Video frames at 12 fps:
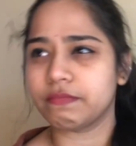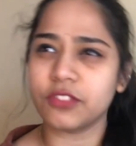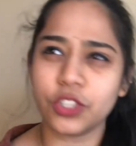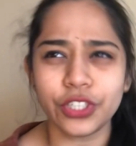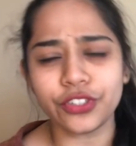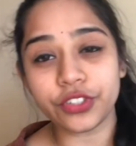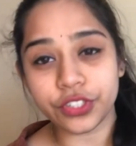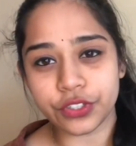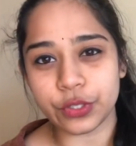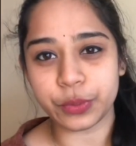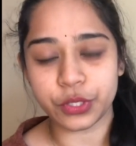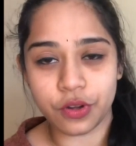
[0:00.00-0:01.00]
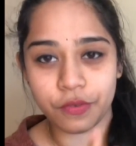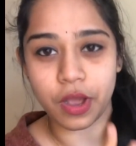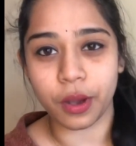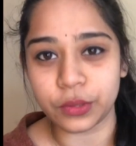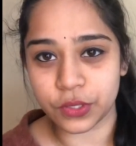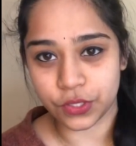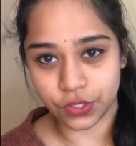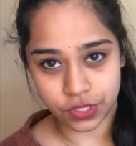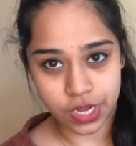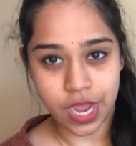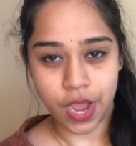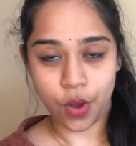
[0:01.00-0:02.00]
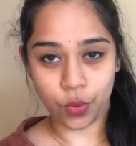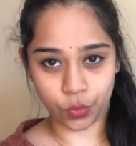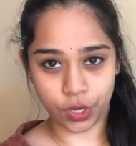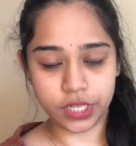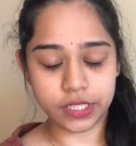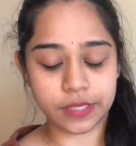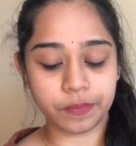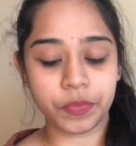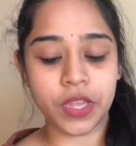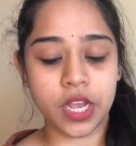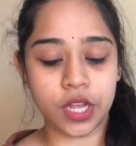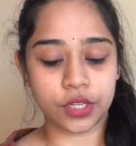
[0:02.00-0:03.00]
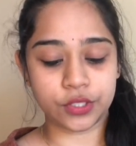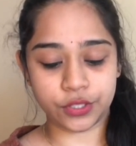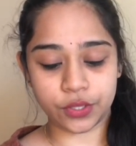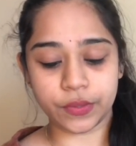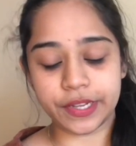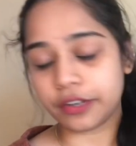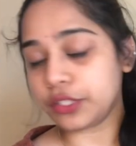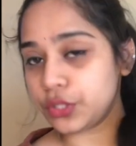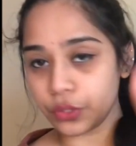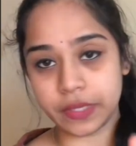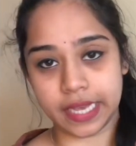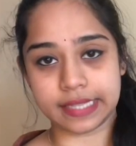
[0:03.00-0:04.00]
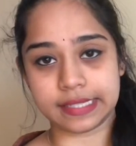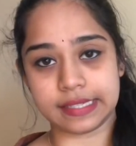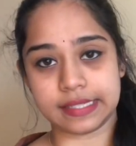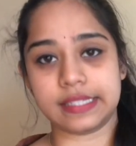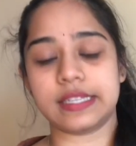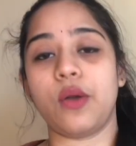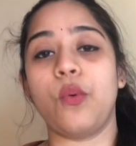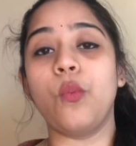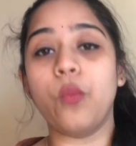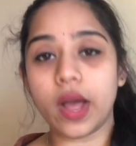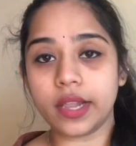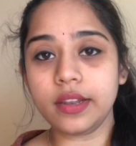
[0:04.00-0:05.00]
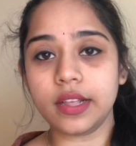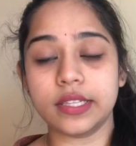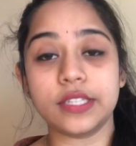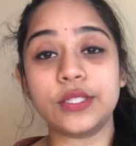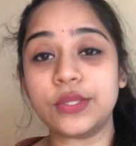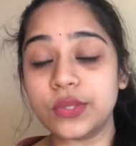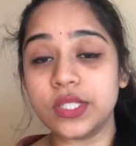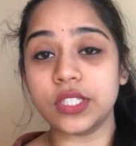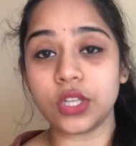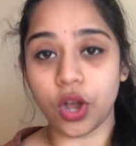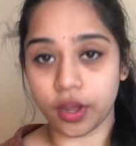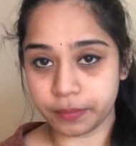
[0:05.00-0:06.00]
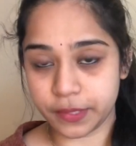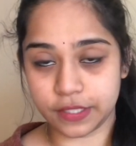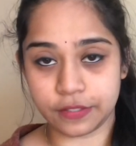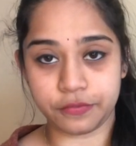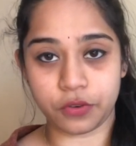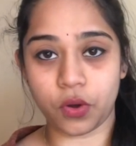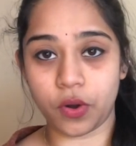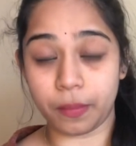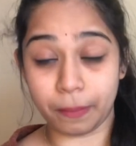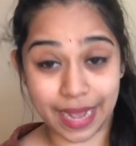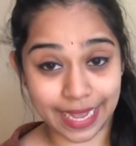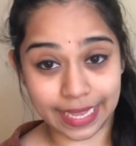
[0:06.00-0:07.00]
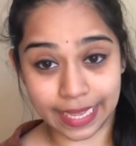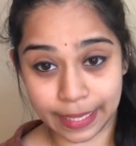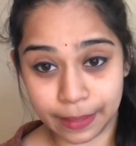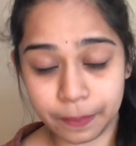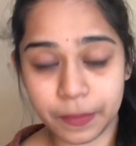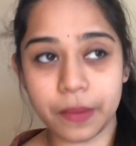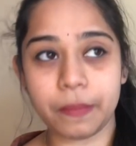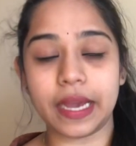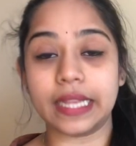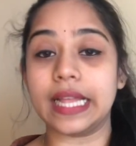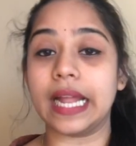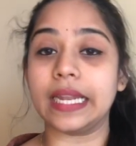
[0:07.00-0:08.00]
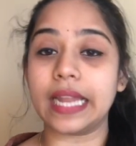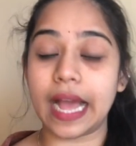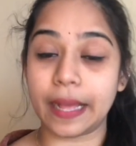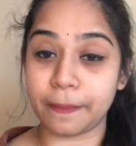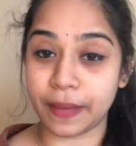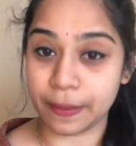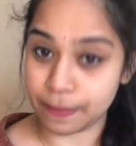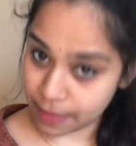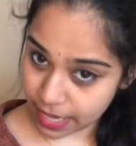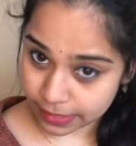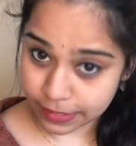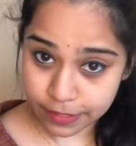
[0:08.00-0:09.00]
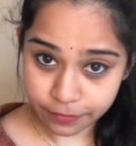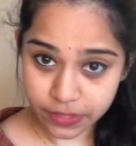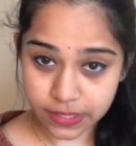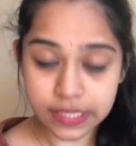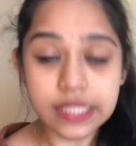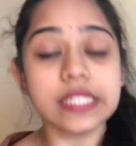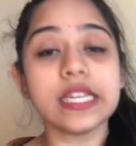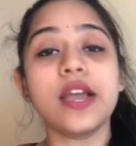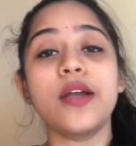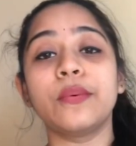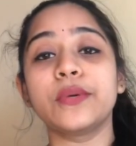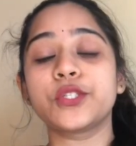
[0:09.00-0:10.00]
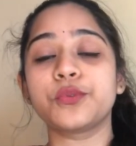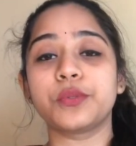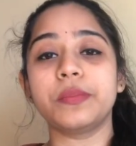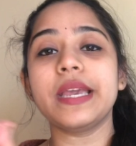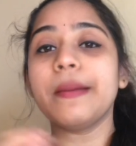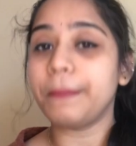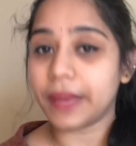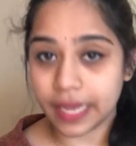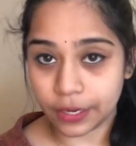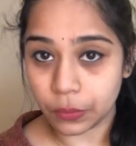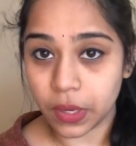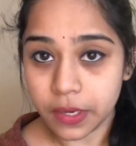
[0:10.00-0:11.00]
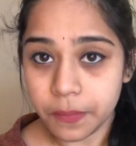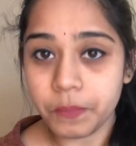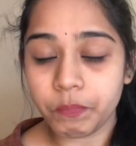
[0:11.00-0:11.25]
general description of how this works. So there are two cases. One, the student opts for my help. By that I mean my services, which would be a paid one.